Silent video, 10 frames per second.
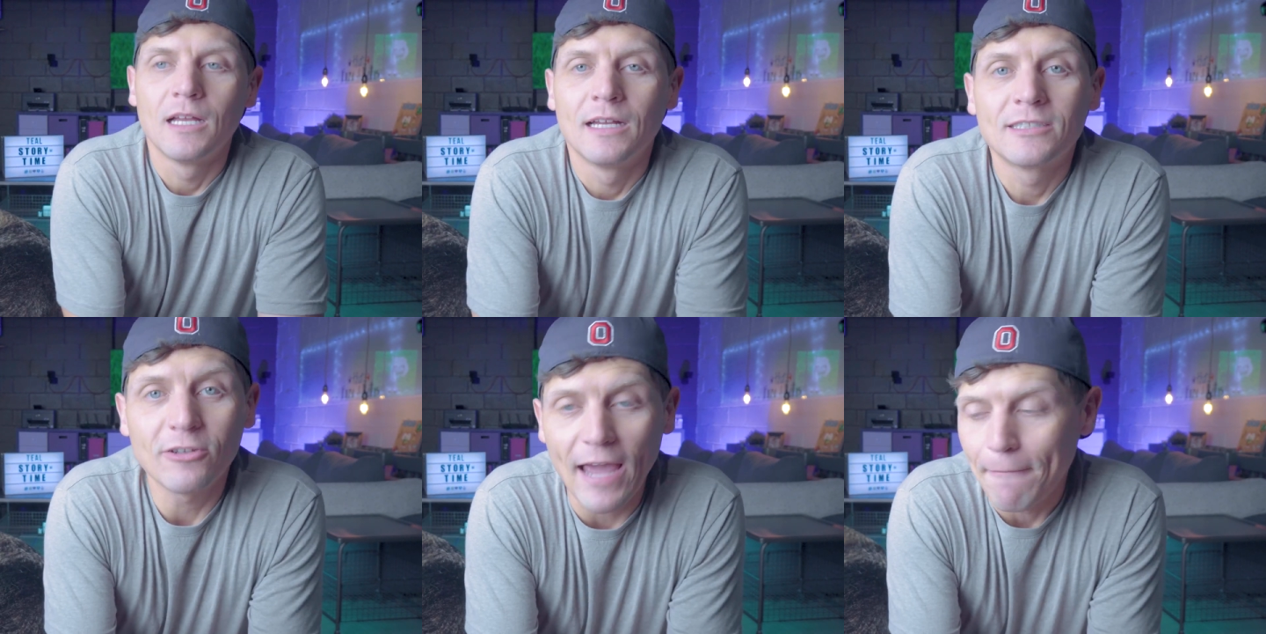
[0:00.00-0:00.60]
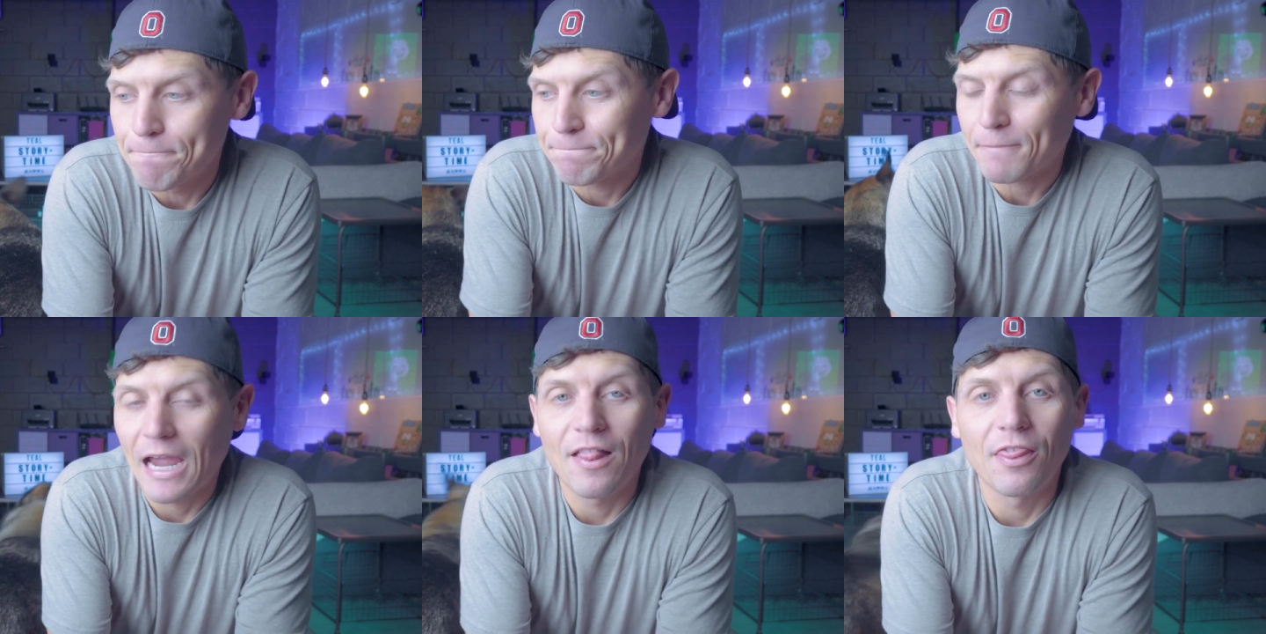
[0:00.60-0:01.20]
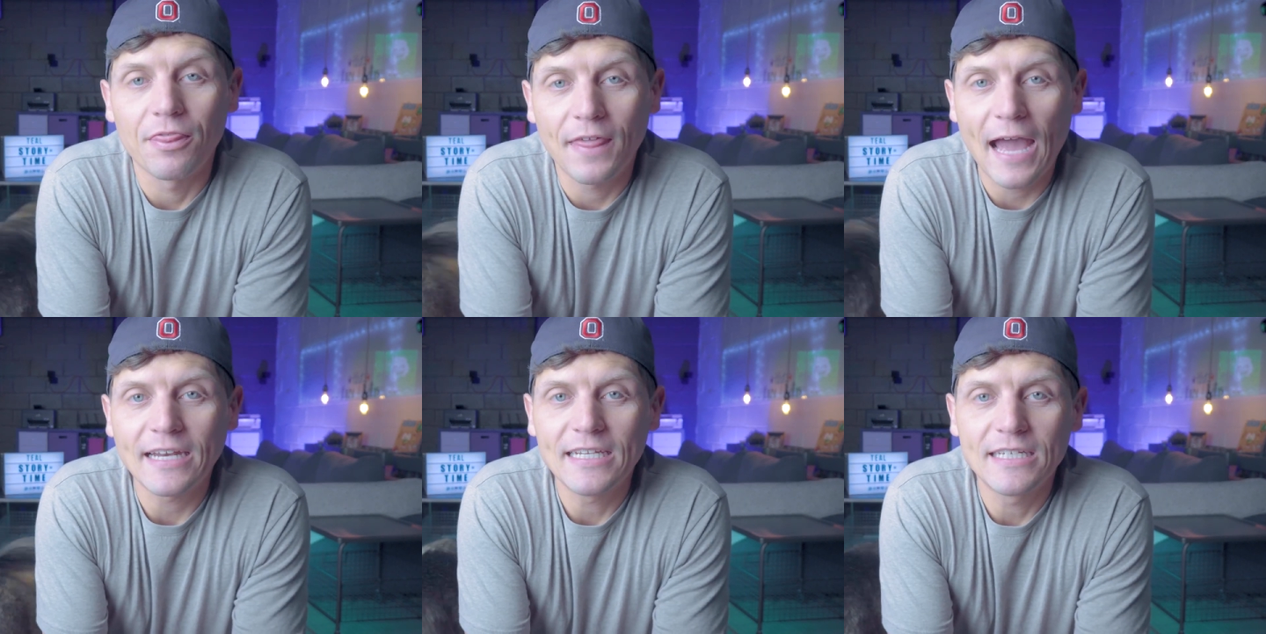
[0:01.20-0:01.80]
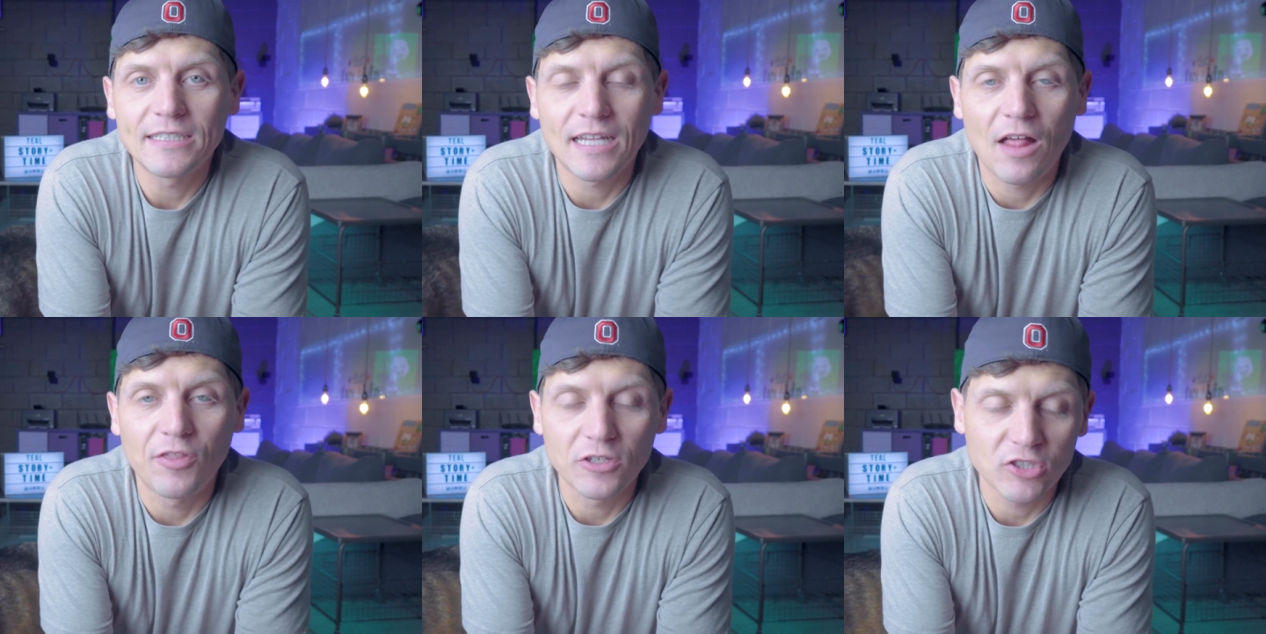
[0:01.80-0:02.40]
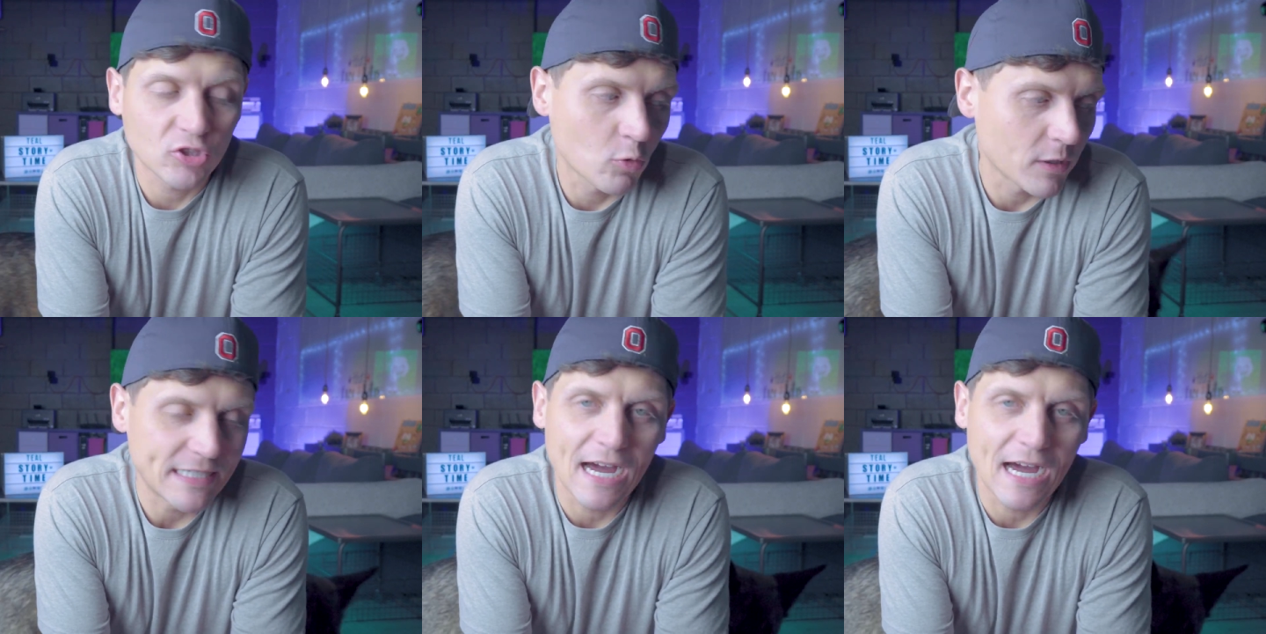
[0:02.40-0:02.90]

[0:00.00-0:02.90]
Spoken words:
So yeah, that is the story